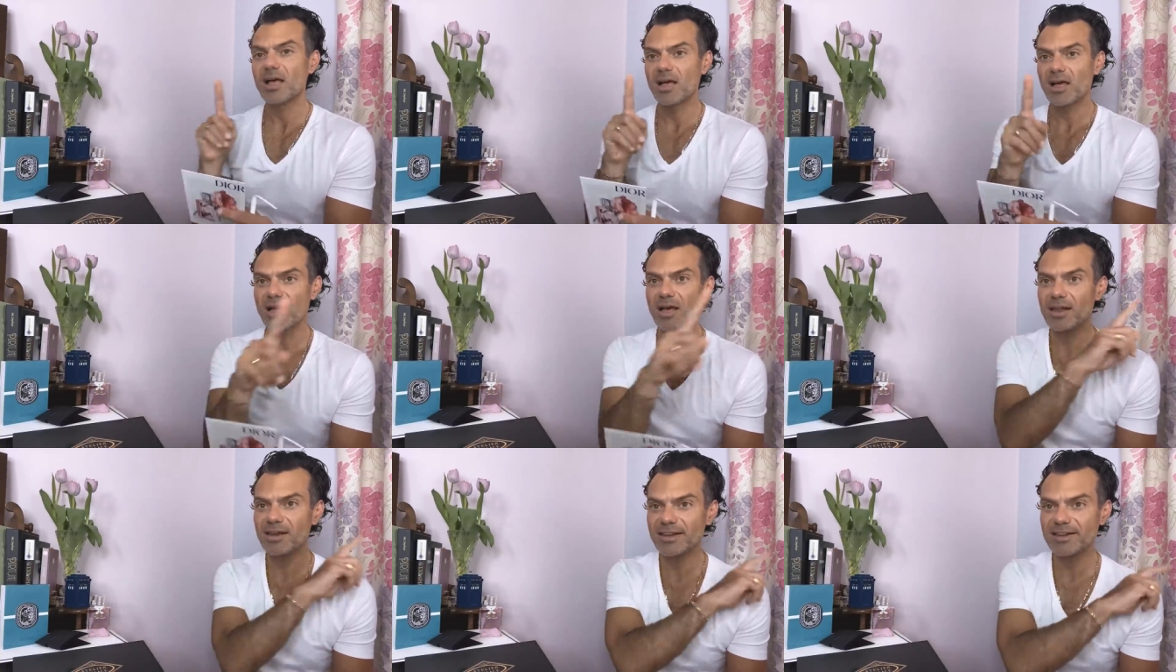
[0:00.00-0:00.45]

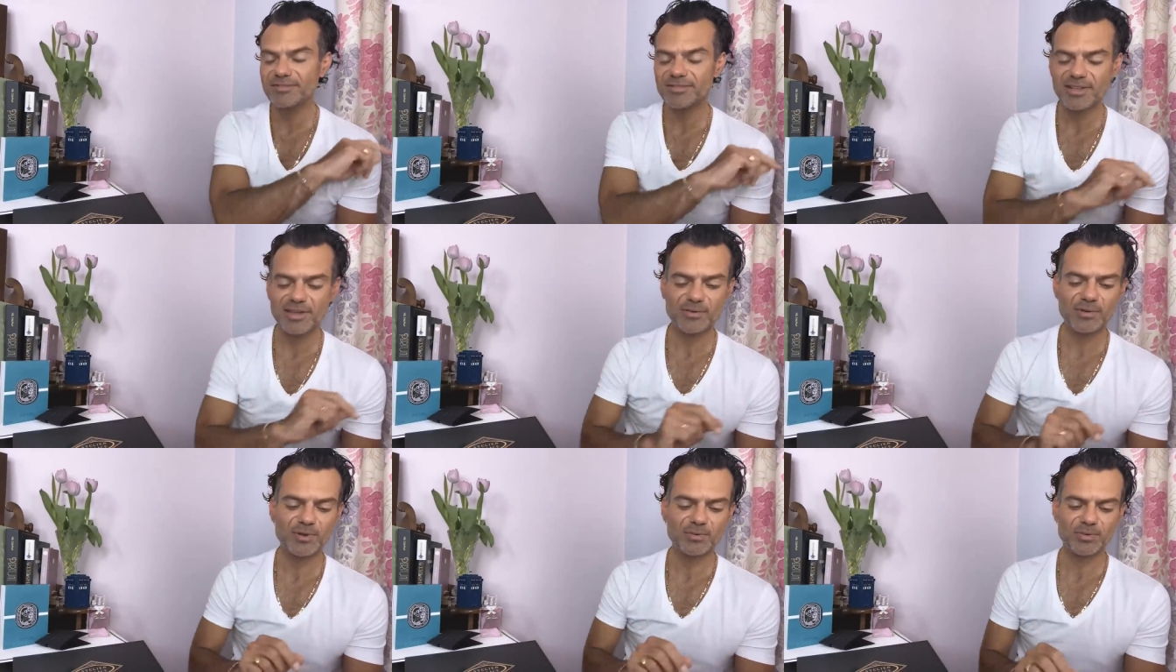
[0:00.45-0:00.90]
I leave
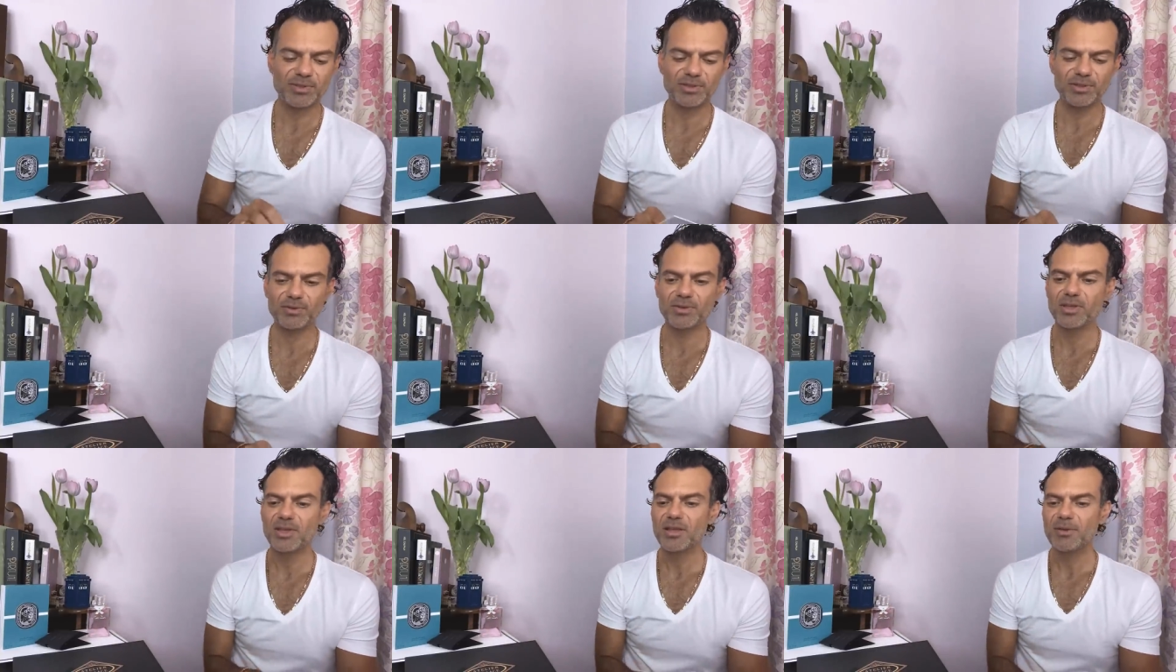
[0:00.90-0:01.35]
that one with
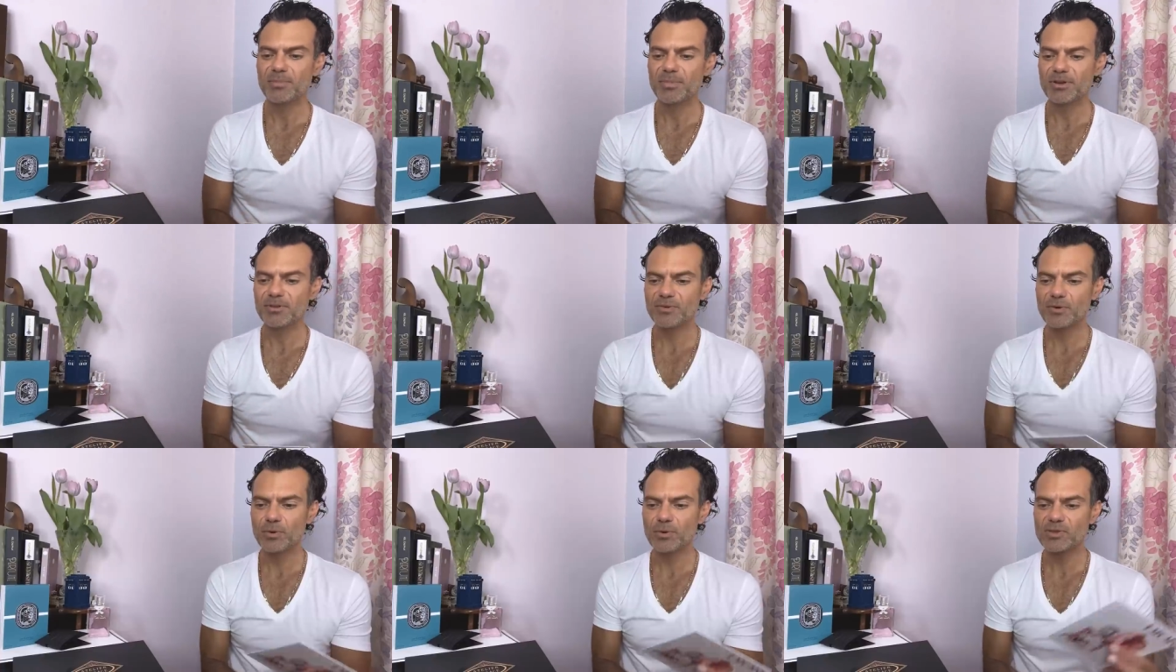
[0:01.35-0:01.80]
you. But
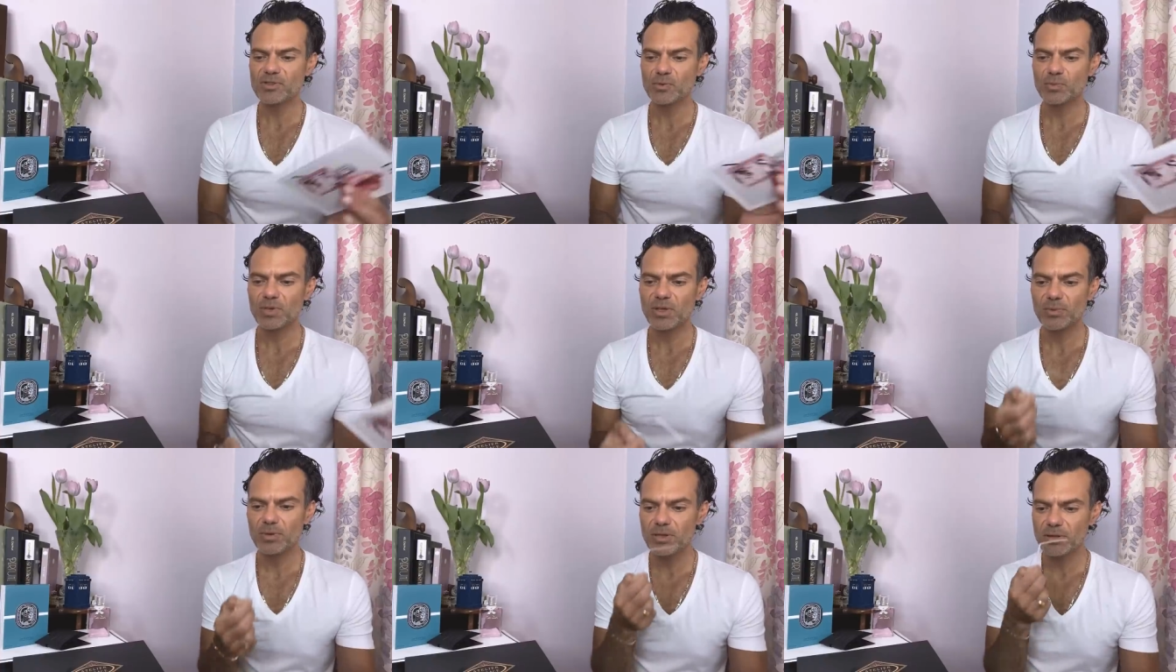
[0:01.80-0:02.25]
of course,
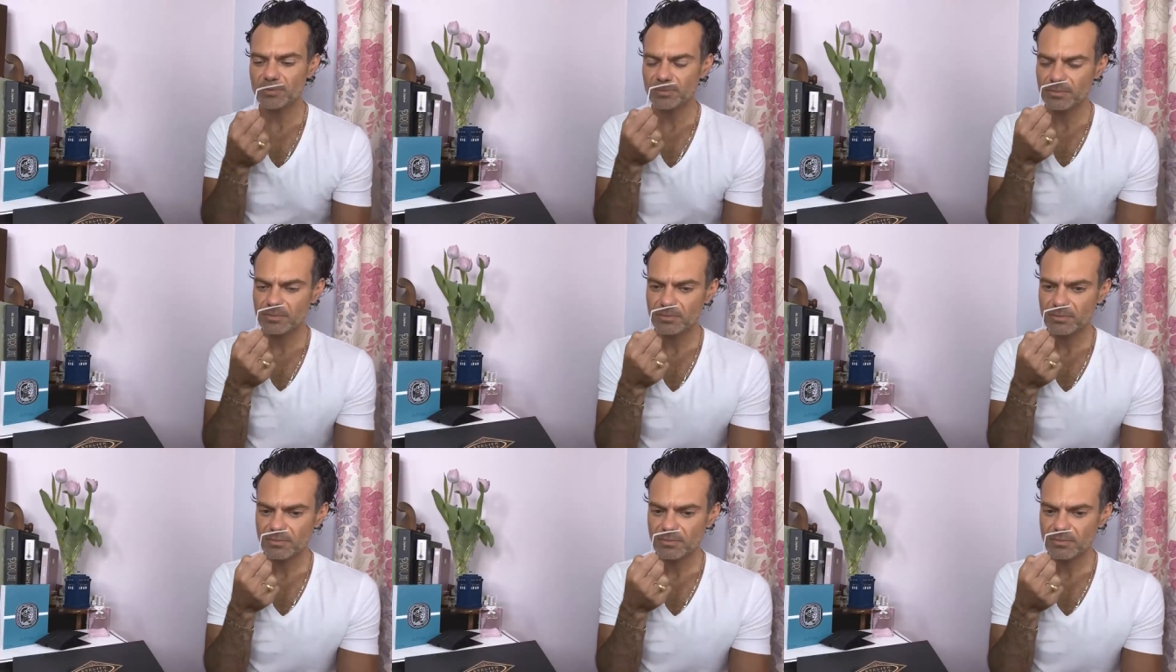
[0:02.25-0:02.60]
we will.